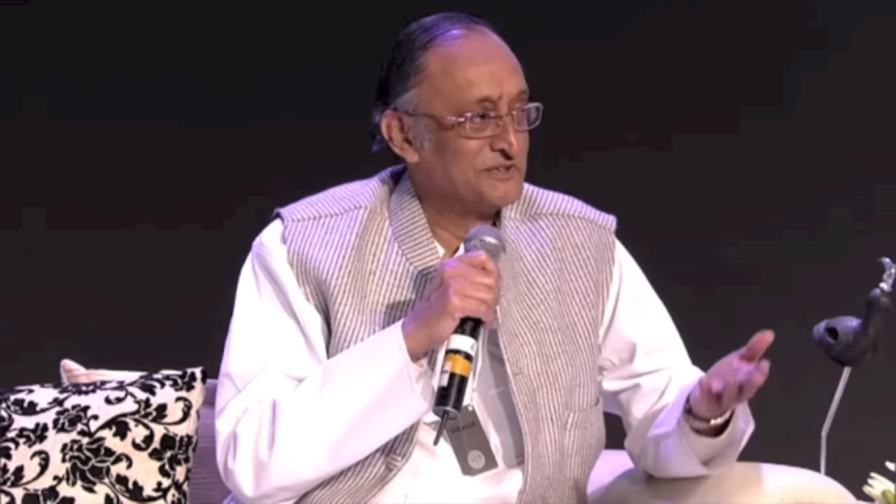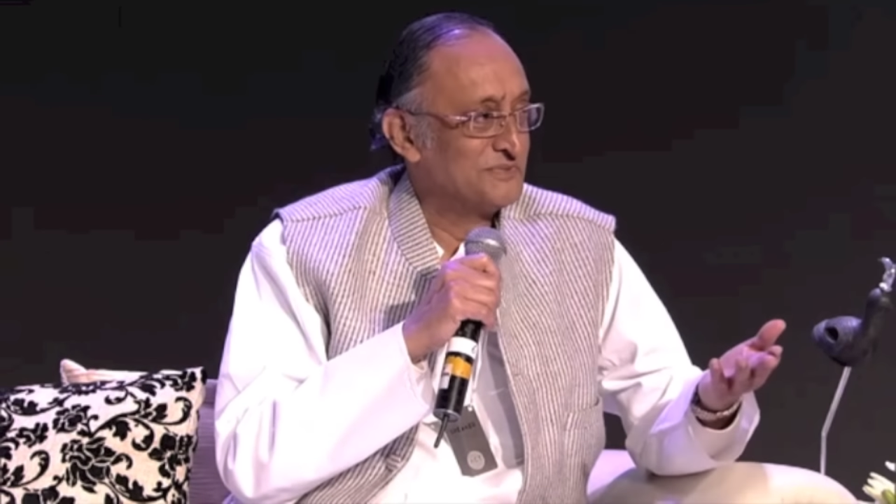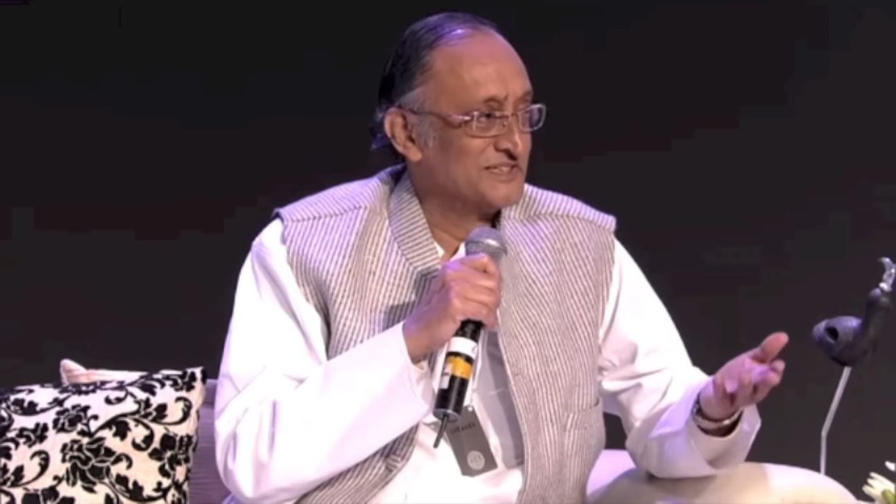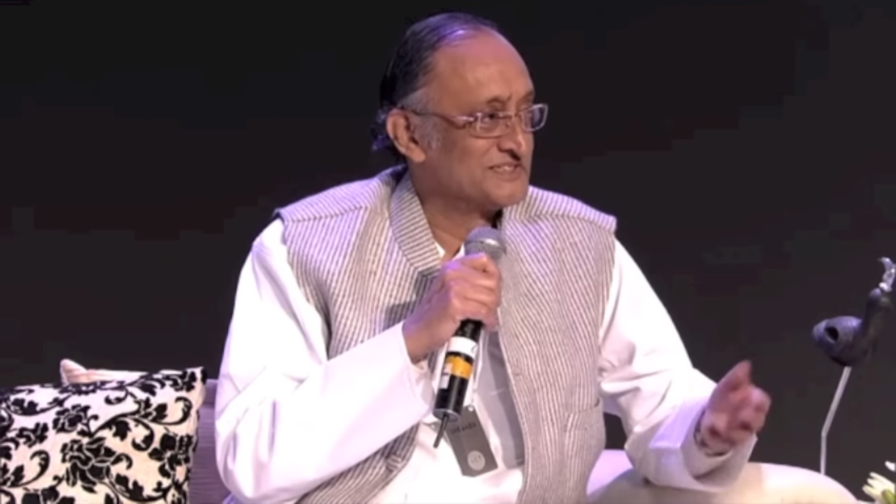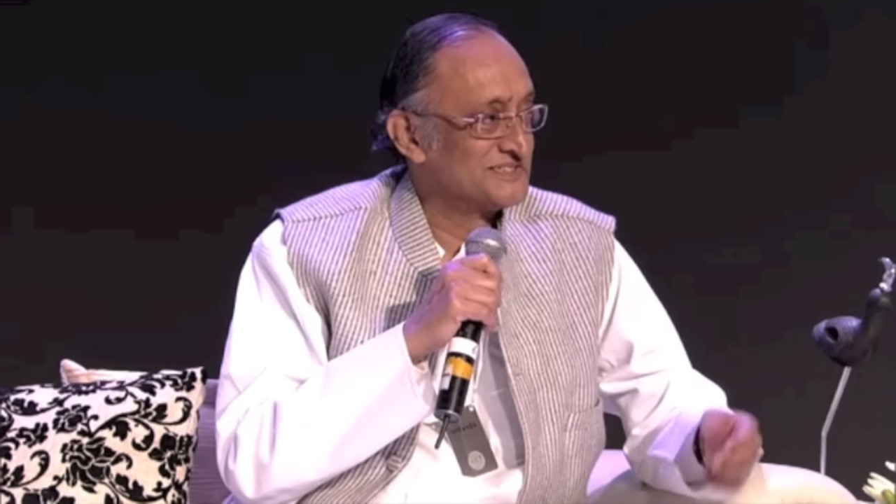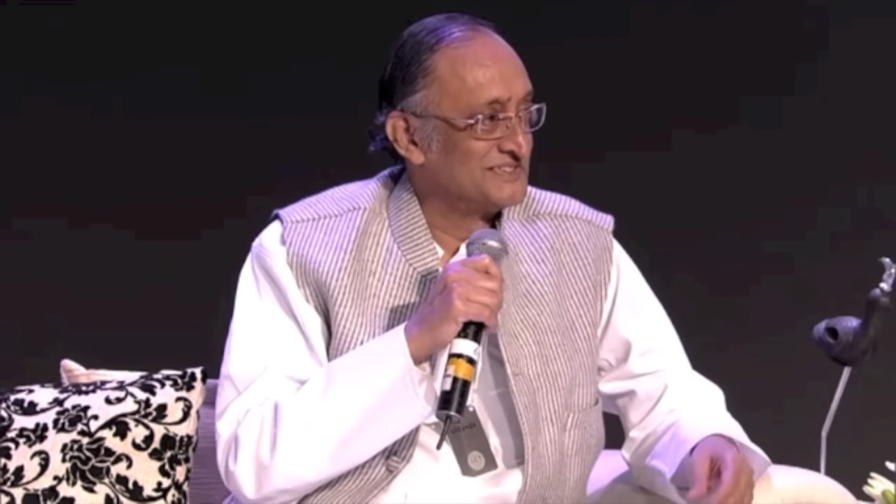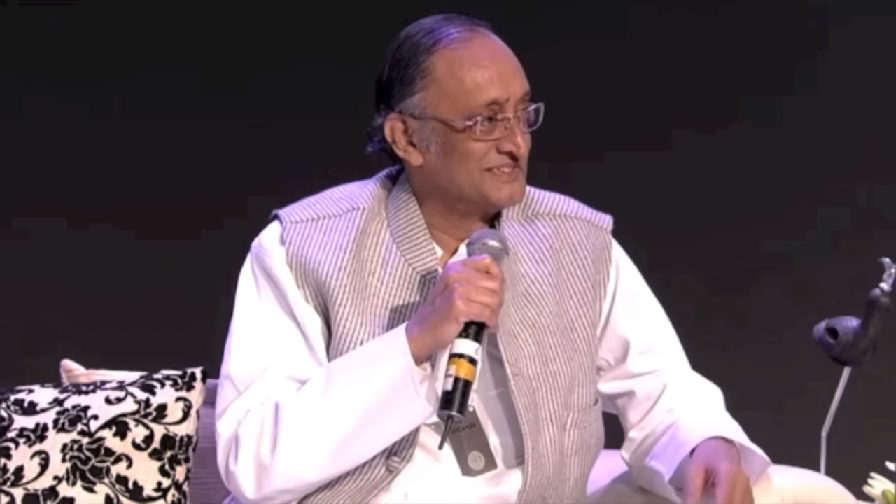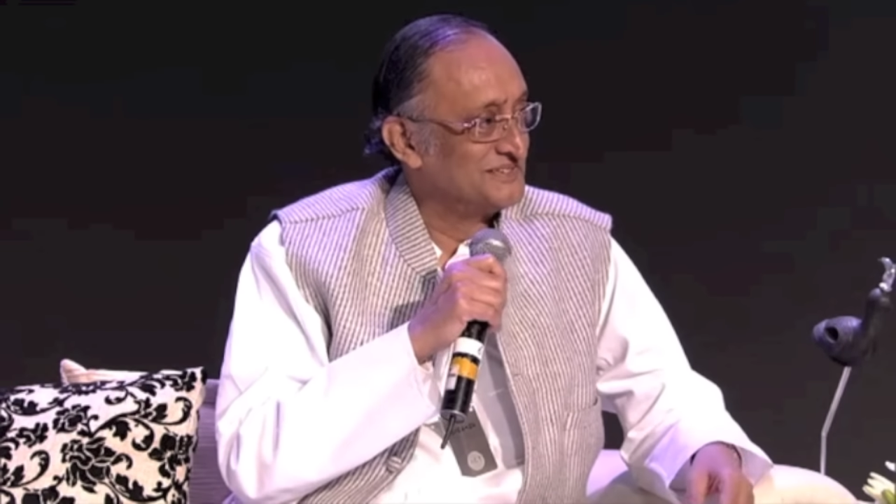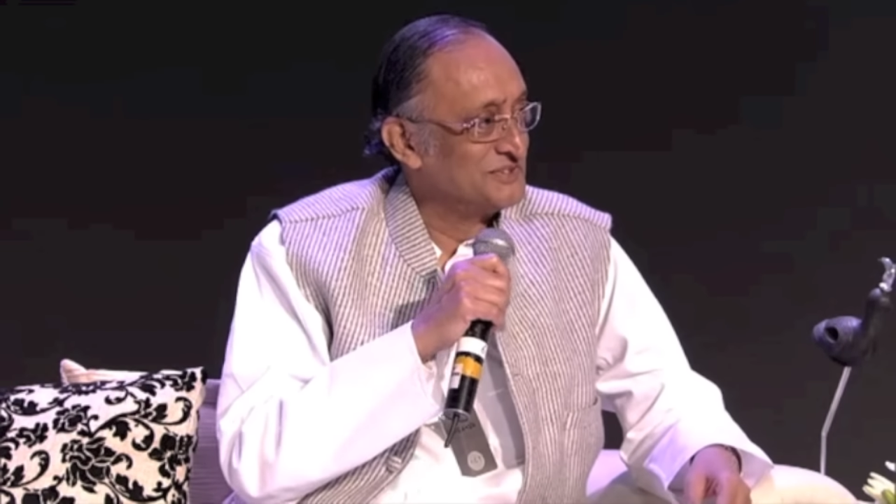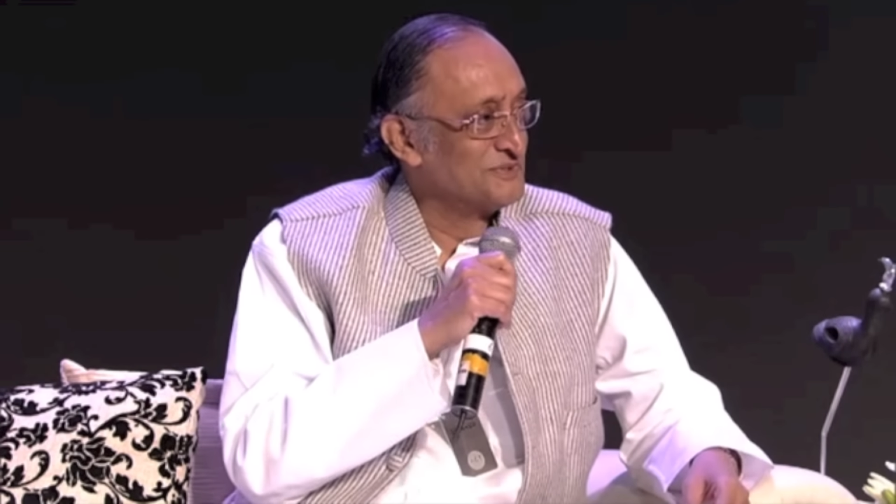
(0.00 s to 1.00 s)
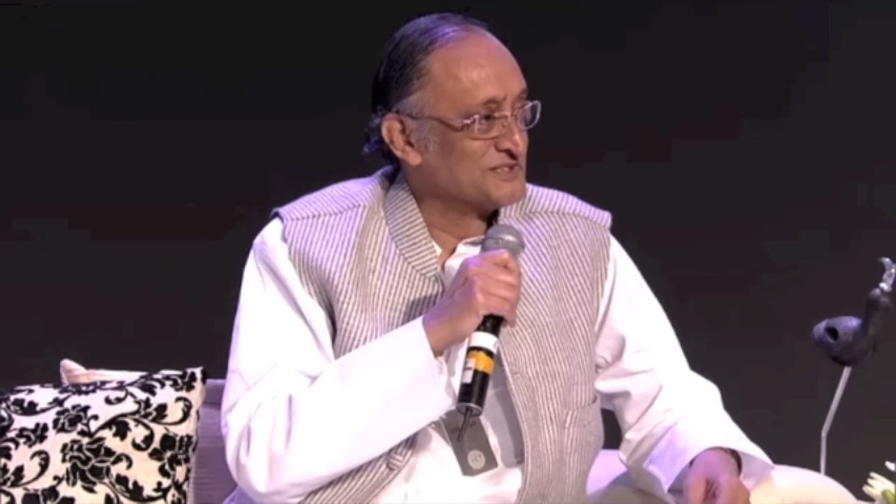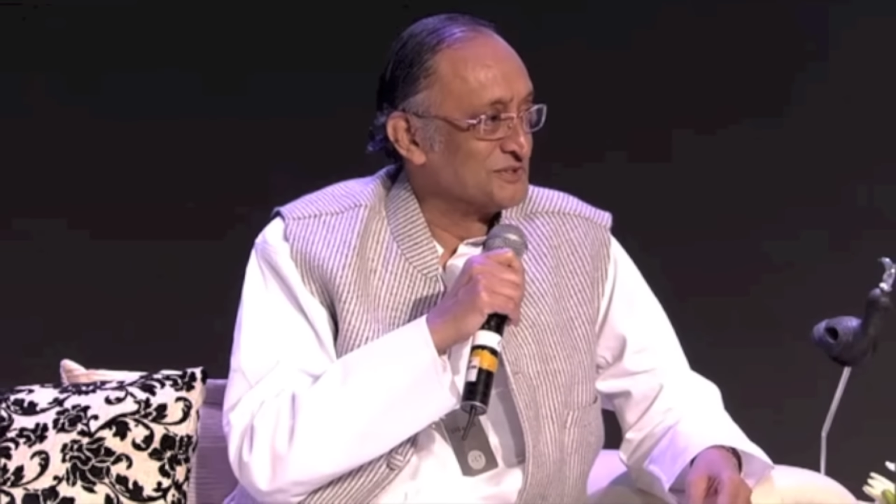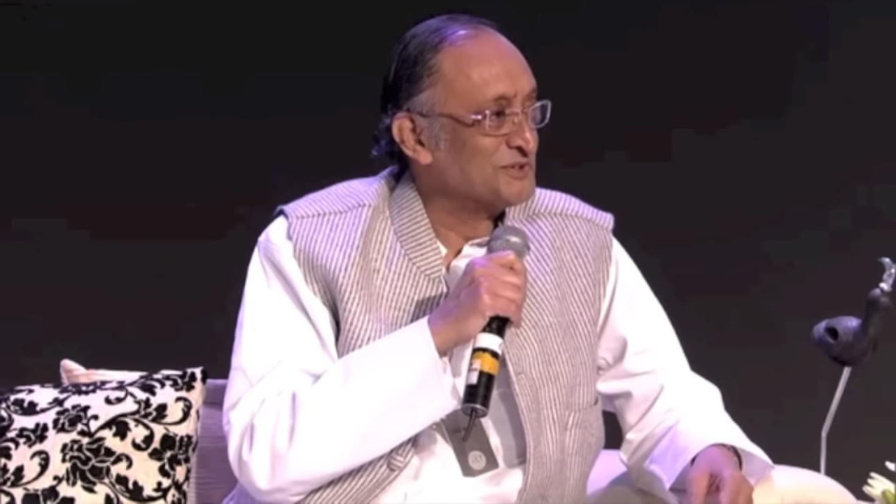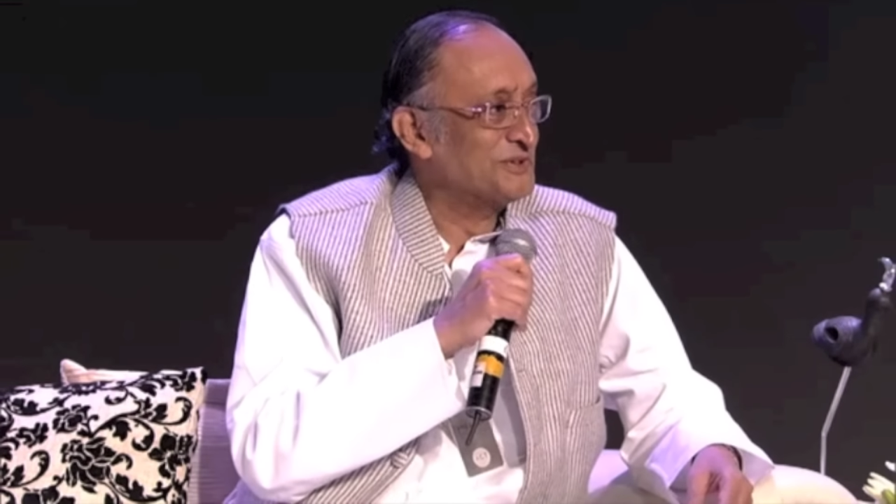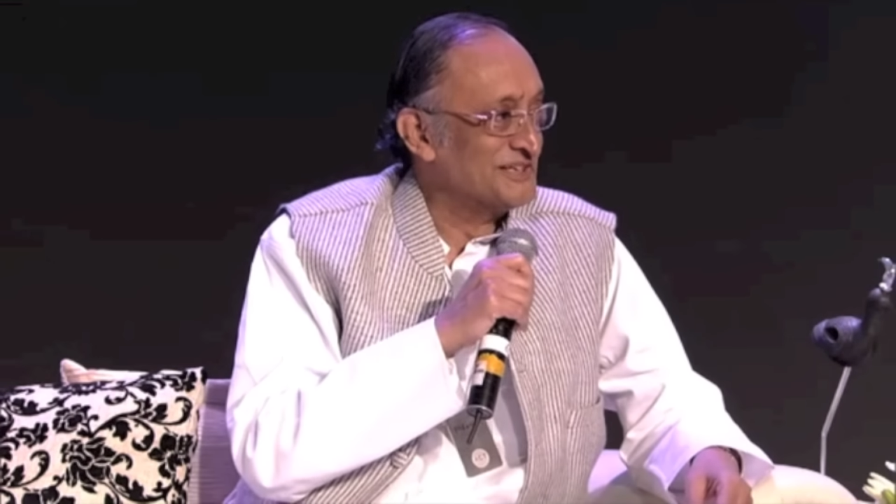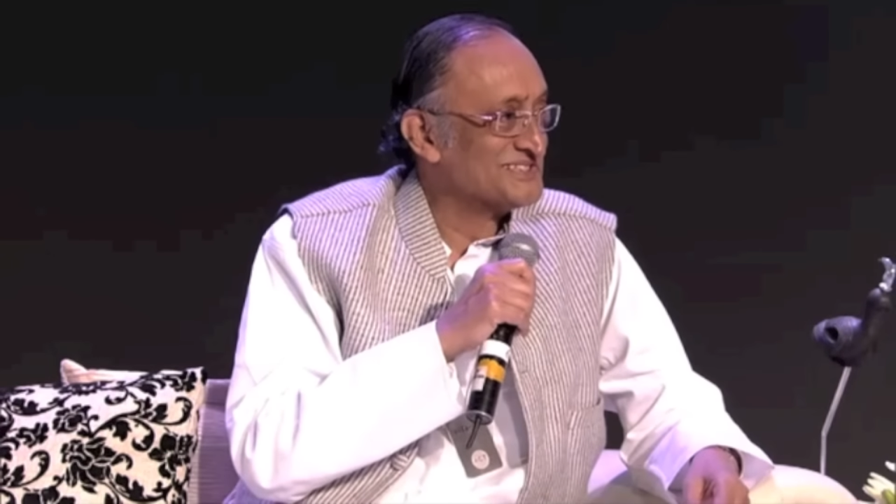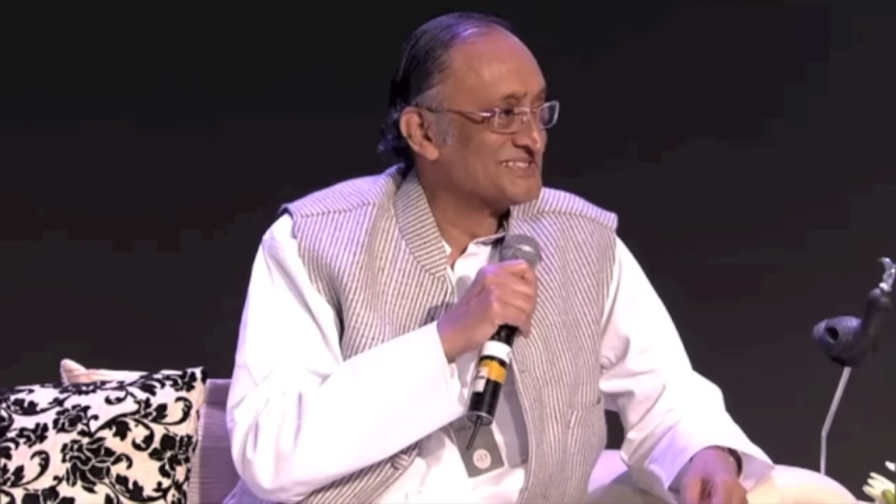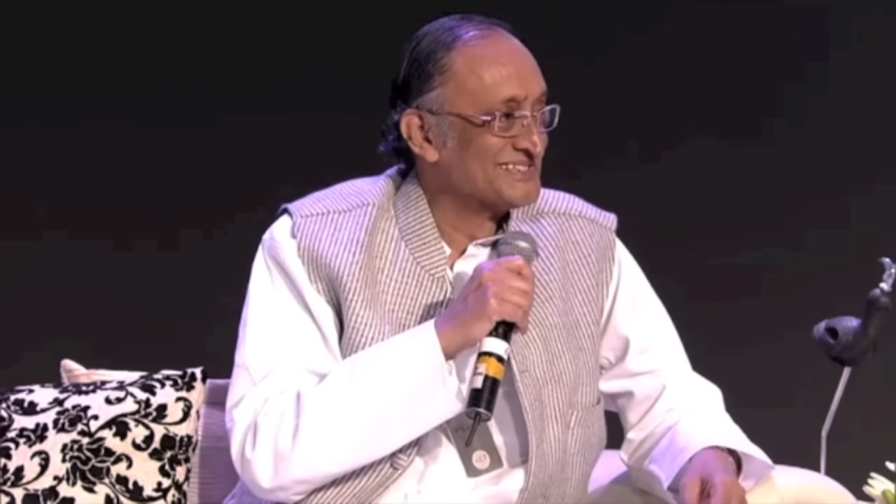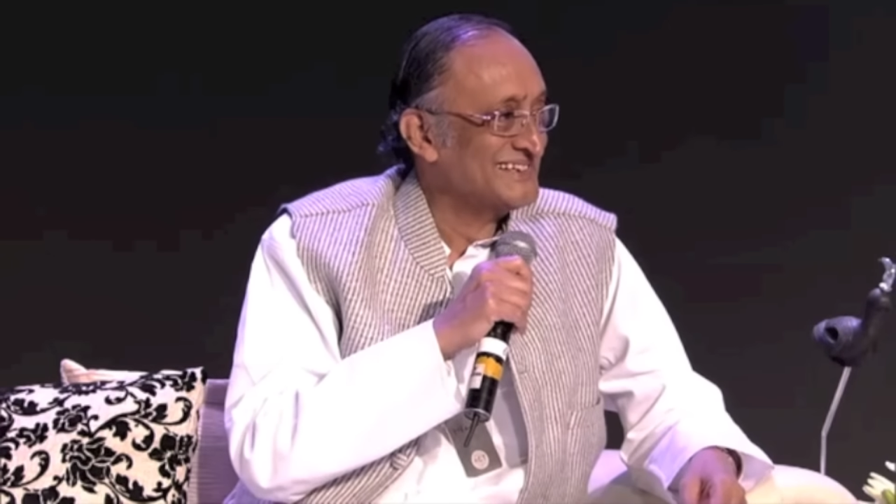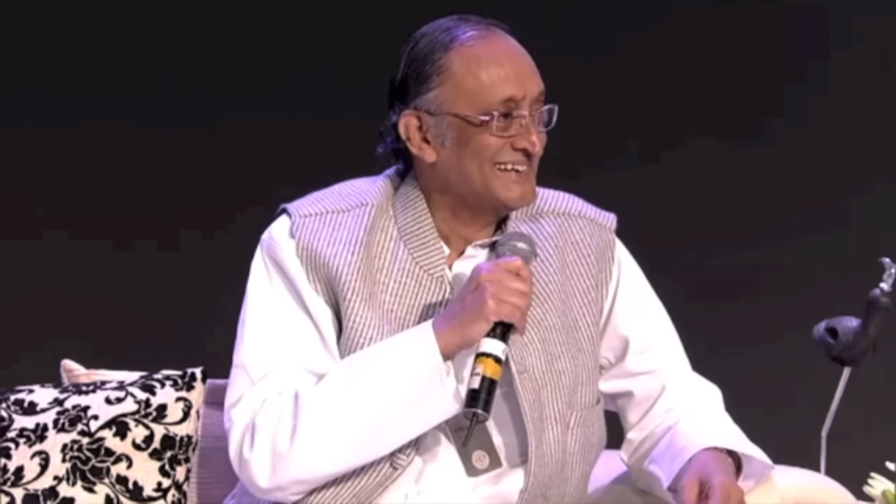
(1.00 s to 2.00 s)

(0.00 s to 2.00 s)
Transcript: you must, you must go to this.